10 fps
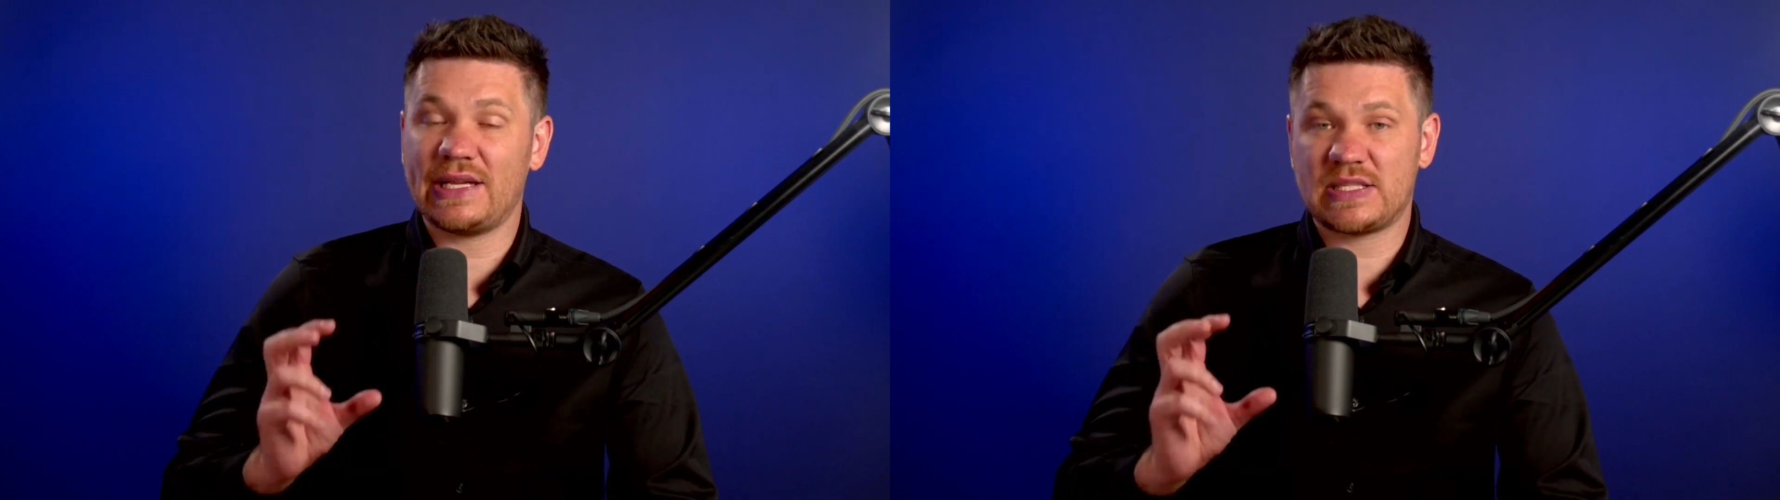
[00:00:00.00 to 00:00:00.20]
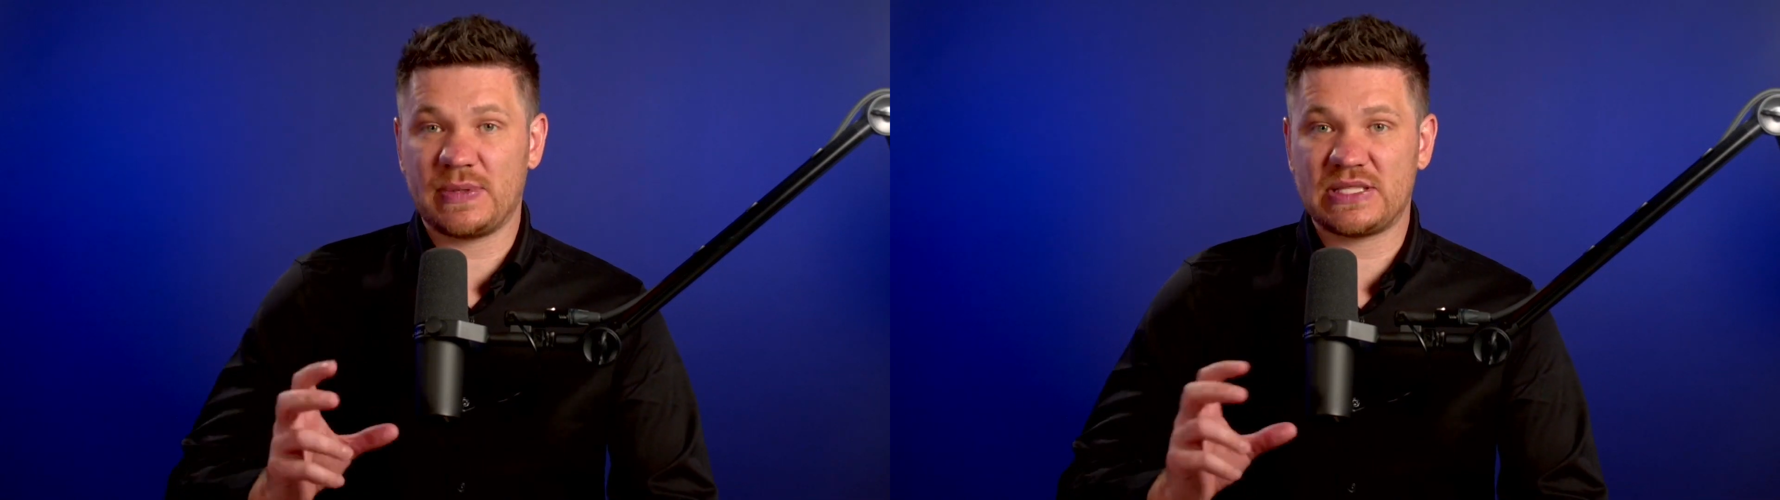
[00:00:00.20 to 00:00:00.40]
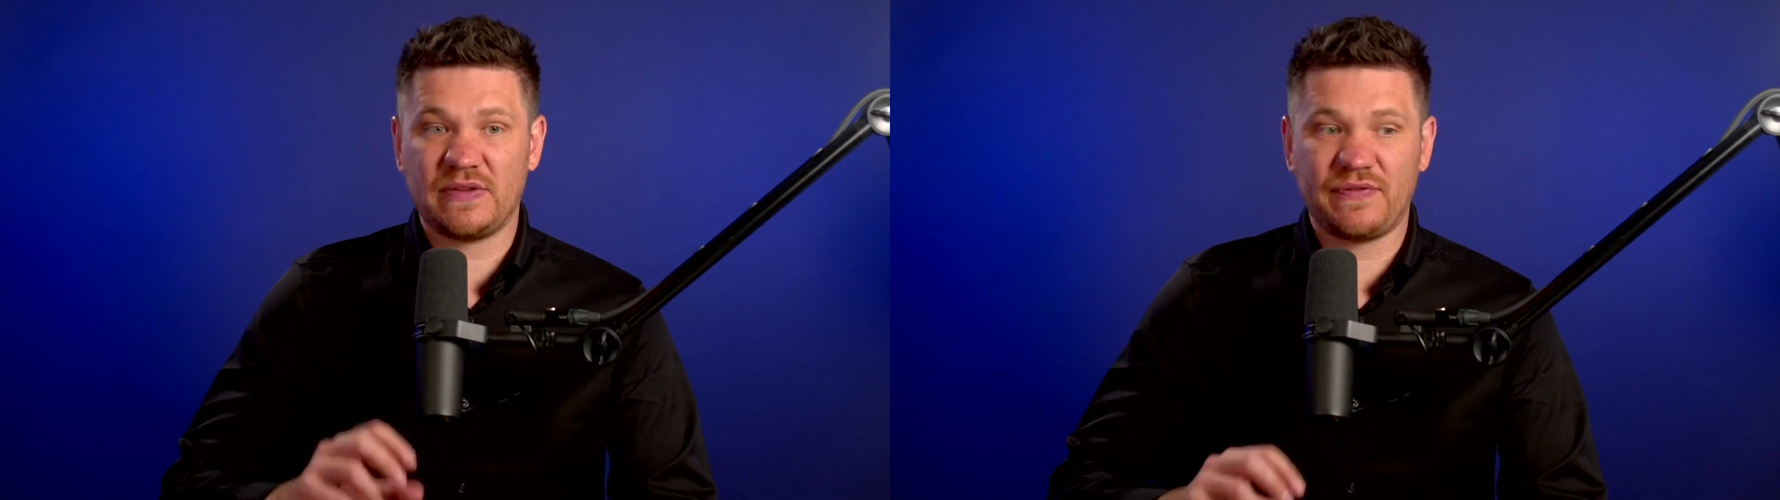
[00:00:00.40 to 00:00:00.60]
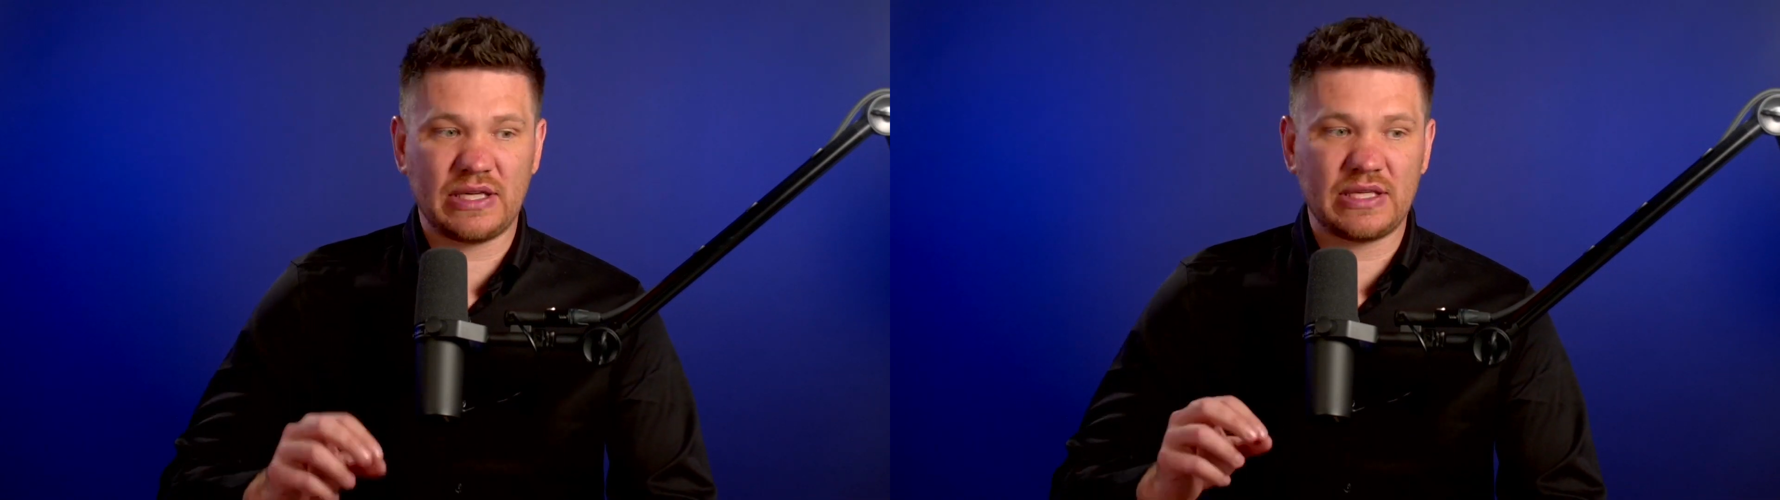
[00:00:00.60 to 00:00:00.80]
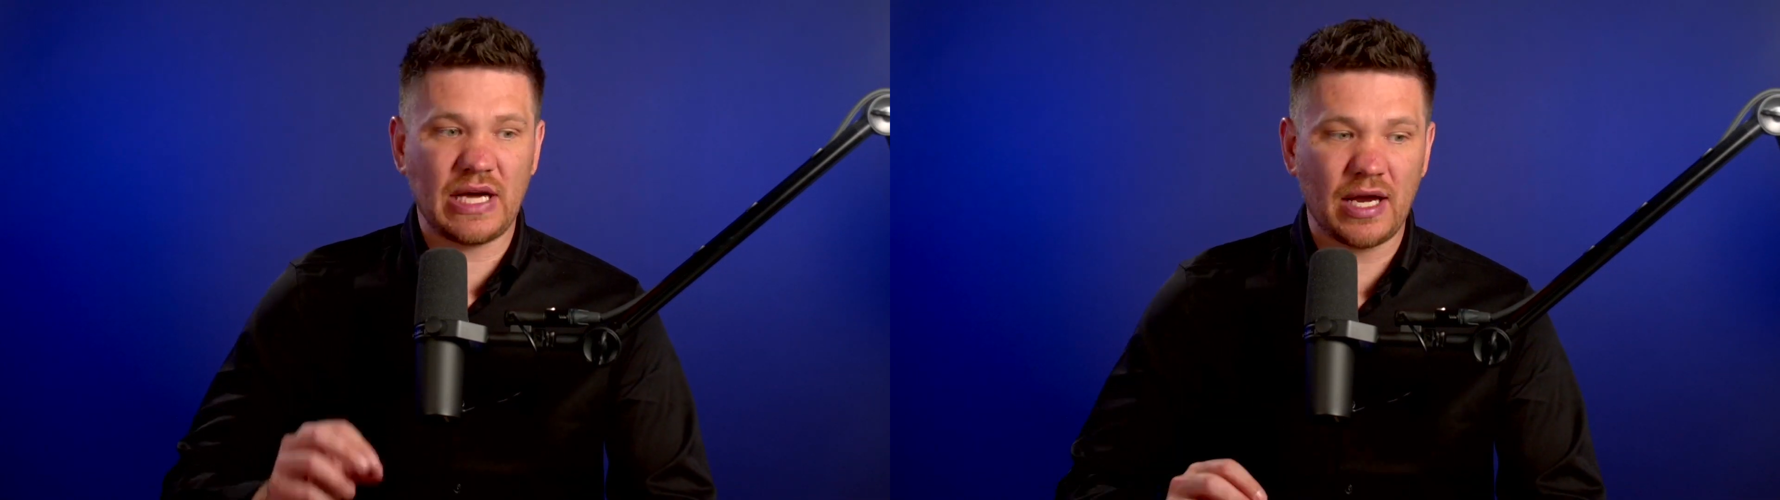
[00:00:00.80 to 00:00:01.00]

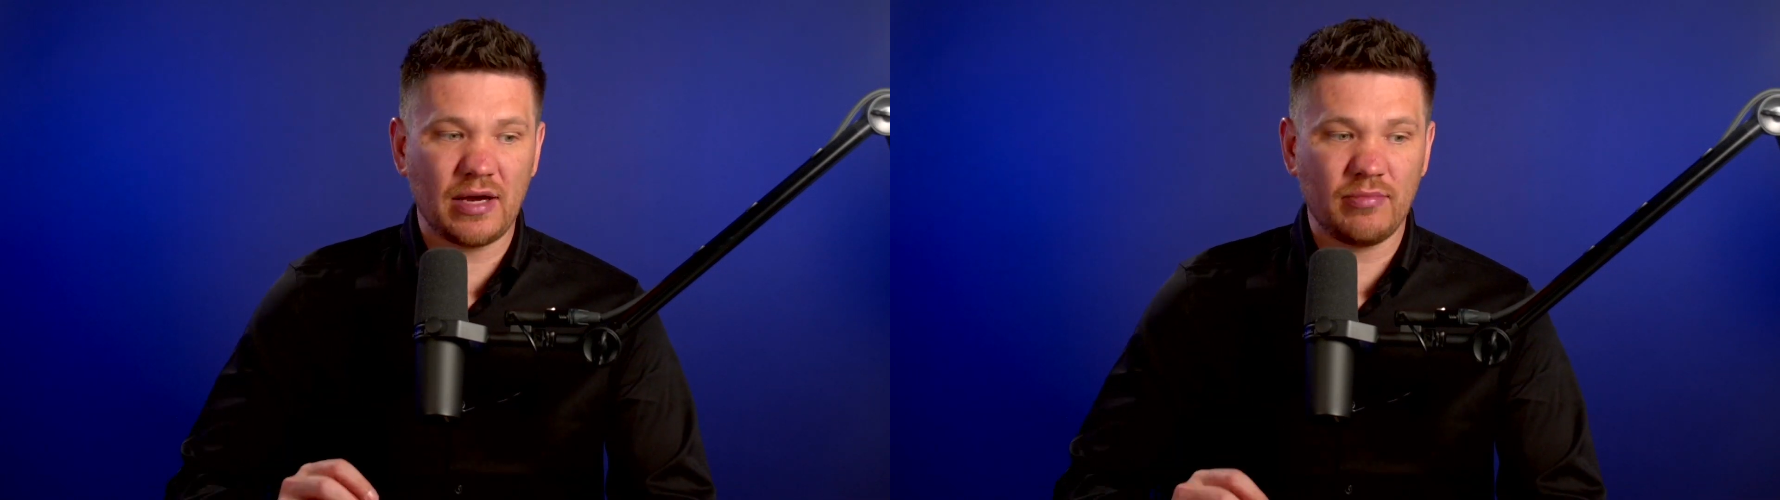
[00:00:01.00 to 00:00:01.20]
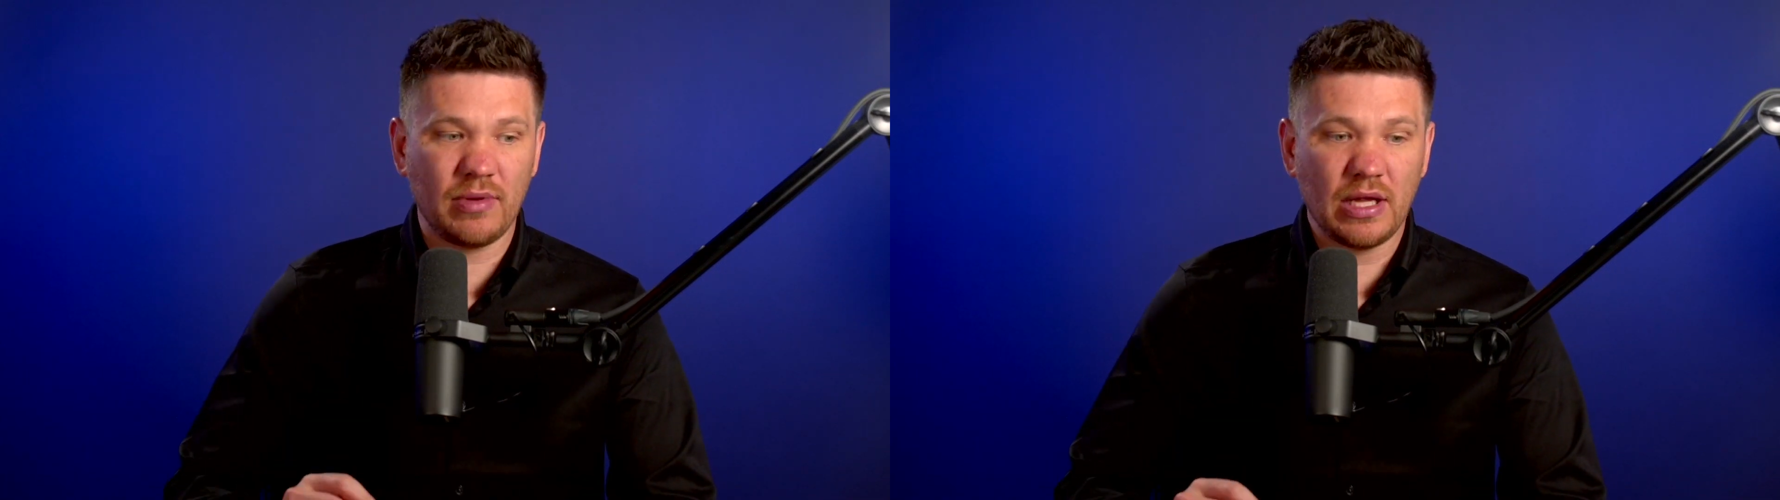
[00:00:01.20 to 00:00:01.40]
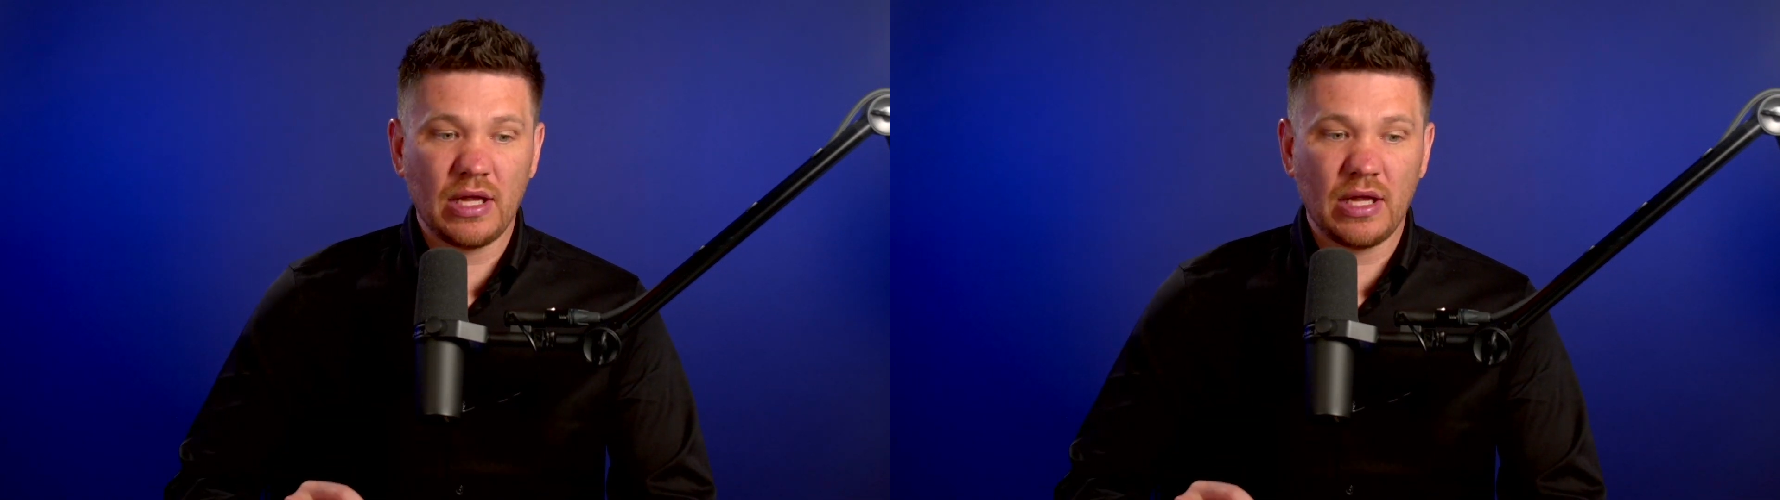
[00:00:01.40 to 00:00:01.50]
specific time